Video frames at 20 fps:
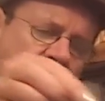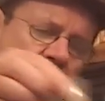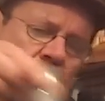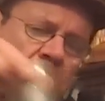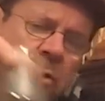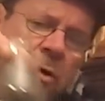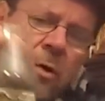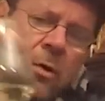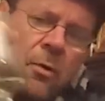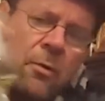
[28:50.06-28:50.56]

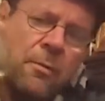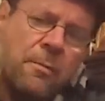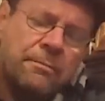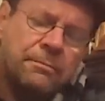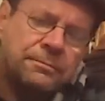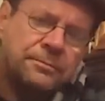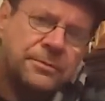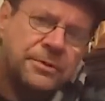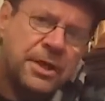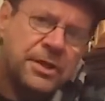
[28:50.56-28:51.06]
Alcohol
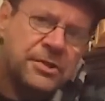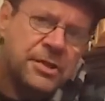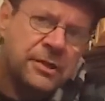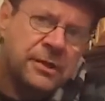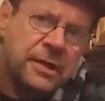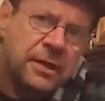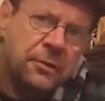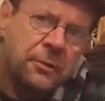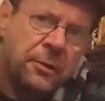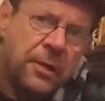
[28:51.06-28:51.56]
is a
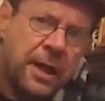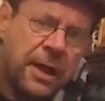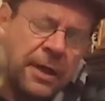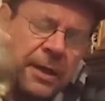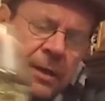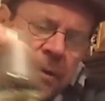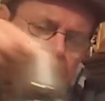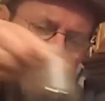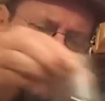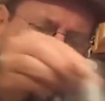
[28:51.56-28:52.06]
legal
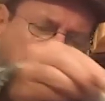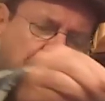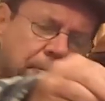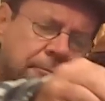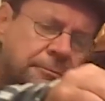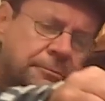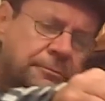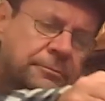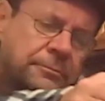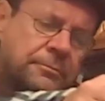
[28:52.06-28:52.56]
high.
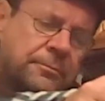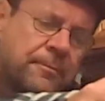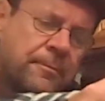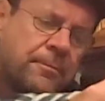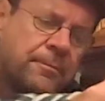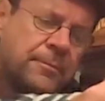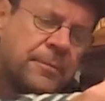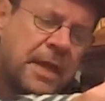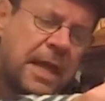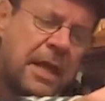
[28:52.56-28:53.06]

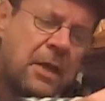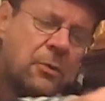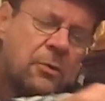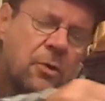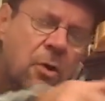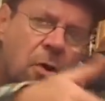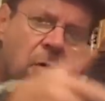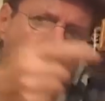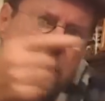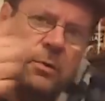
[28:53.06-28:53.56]

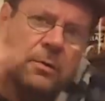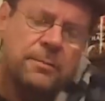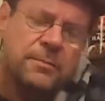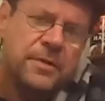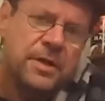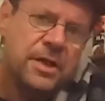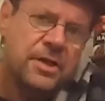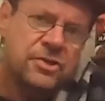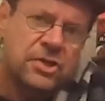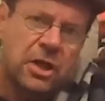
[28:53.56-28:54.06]
Alcohol
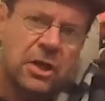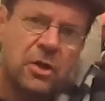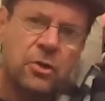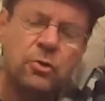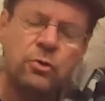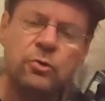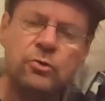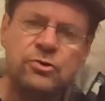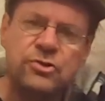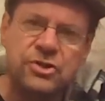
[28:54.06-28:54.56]
is a
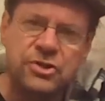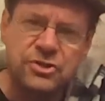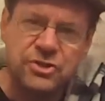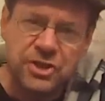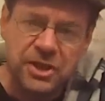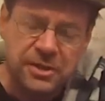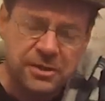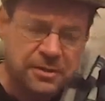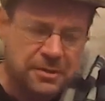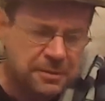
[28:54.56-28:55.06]

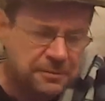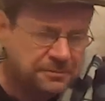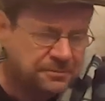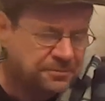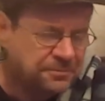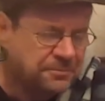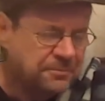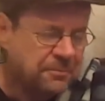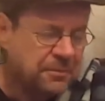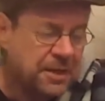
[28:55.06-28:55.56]
hallucinogen,
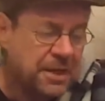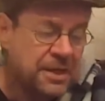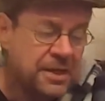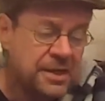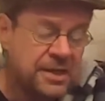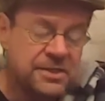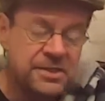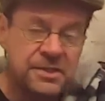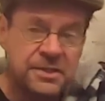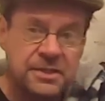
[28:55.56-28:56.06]

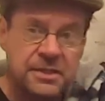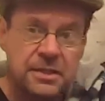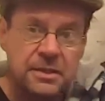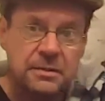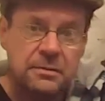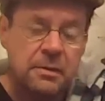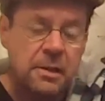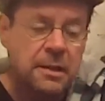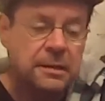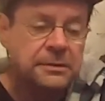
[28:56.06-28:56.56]
isn't
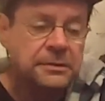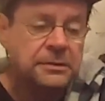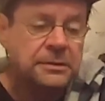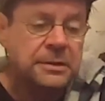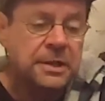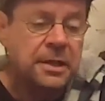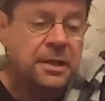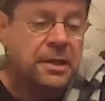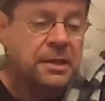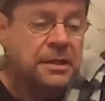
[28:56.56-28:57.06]
it?
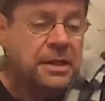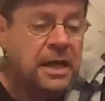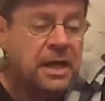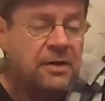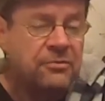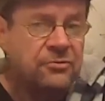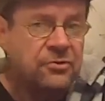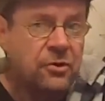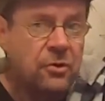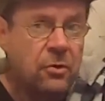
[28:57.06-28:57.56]

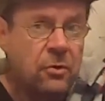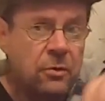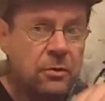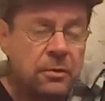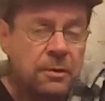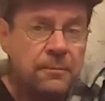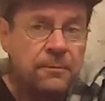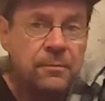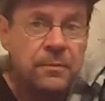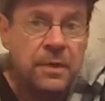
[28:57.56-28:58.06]
After
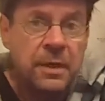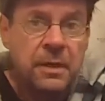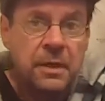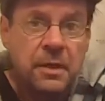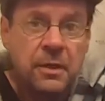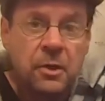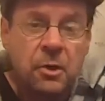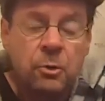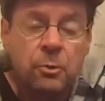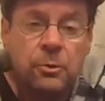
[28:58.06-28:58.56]
all,
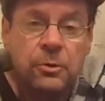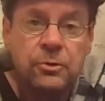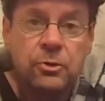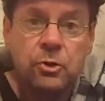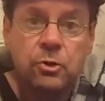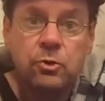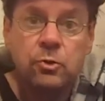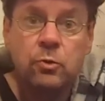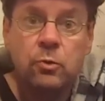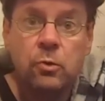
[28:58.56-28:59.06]
when
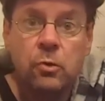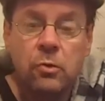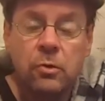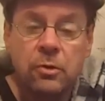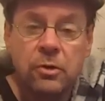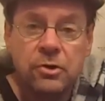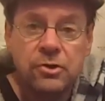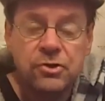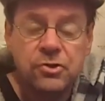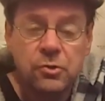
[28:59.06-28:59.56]
you're no
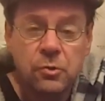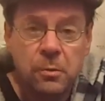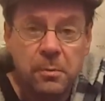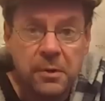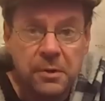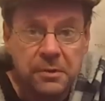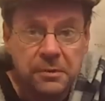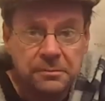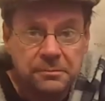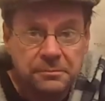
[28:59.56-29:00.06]
longer
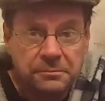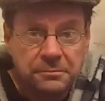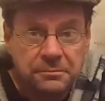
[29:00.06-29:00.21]
sober,